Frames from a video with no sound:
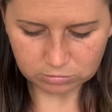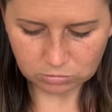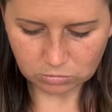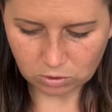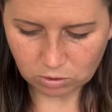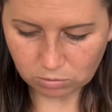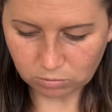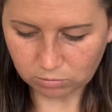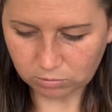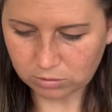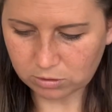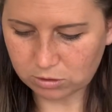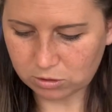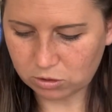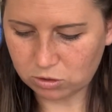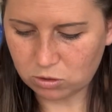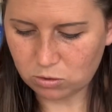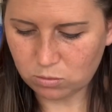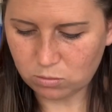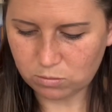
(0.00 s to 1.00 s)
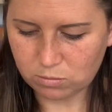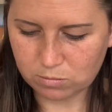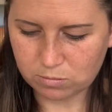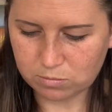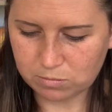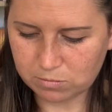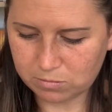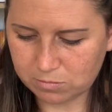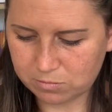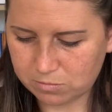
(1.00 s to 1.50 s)
Oh, 2.
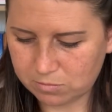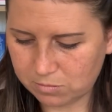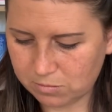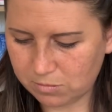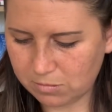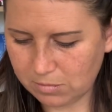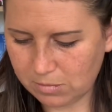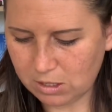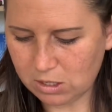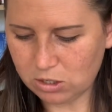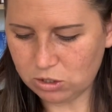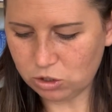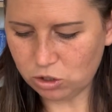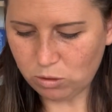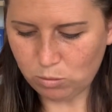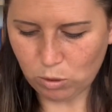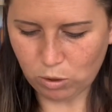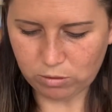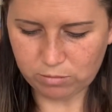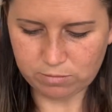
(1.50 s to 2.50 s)
2 more.